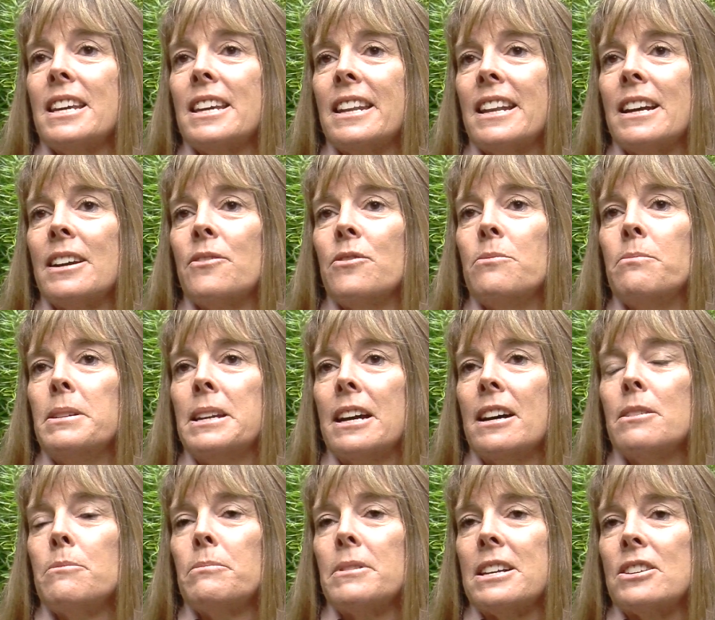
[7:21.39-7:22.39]
and I've
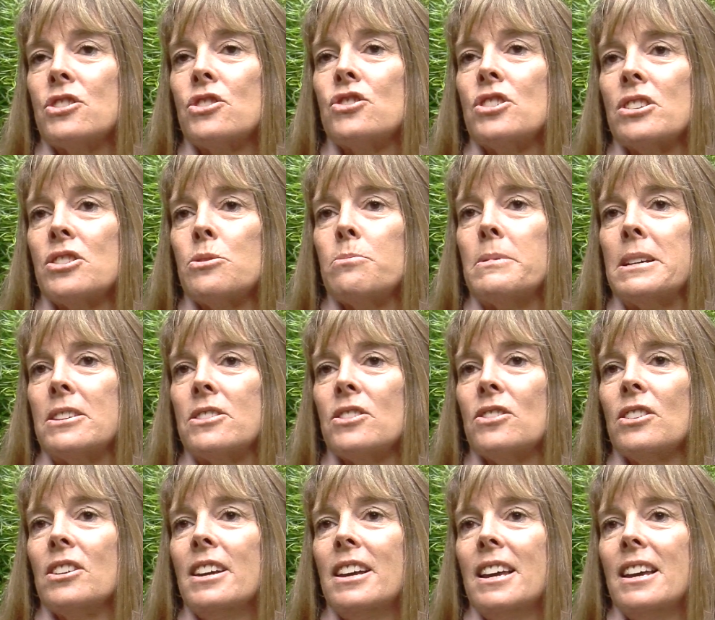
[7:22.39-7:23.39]
become less judgmental.